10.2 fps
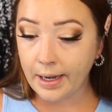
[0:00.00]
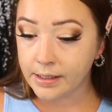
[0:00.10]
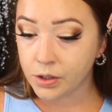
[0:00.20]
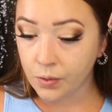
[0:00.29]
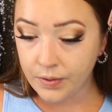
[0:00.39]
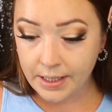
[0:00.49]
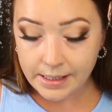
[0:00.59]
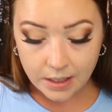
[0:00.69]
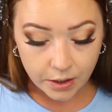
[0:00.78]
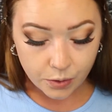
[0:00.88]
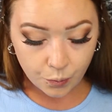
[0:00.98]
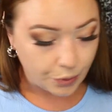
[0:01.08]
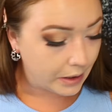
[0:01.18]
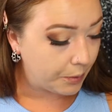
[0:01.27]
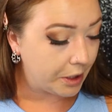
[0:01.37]
guys, so this looks
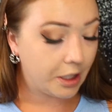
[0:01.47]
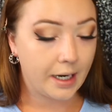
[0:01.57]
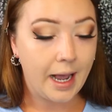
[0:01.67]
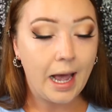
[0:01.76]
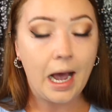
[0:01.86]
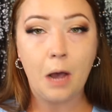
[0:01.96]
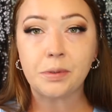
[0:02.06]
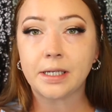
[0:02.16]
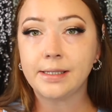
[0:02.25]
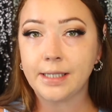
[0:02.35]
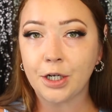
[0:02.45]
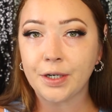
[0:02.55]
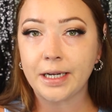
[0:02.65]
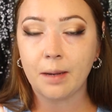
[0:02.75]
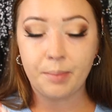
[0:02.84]
really, really good. I was
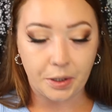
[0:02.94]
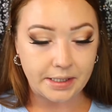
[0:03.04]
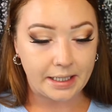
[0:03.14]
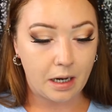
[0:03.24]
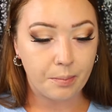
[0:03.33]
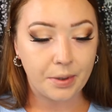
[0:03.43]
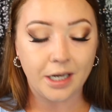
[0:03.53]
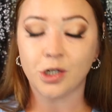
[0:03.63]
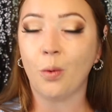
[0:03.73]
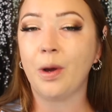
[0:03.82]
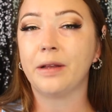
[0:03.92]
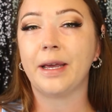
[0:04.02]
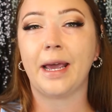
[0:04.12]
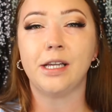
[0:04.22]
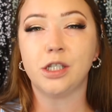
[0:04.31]
considering building it up, but I don't want
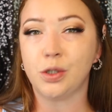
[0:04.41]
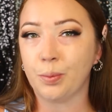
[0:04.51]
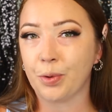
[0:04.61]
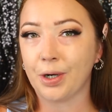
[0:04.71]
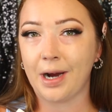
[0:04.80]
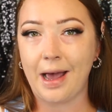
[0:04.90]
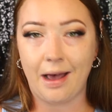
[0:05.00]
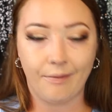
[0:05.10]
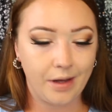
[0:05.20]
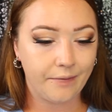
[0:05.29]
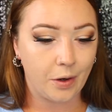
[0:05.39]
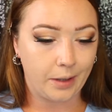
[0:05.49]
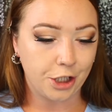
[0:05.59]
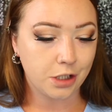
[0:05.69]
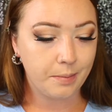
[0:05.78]
like a super heavy
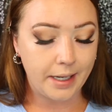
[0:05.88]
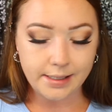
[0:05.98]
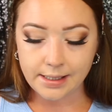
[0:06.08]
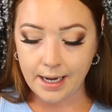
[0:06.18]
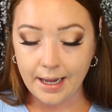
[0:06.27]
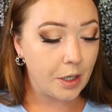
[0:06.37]
foundation base today. We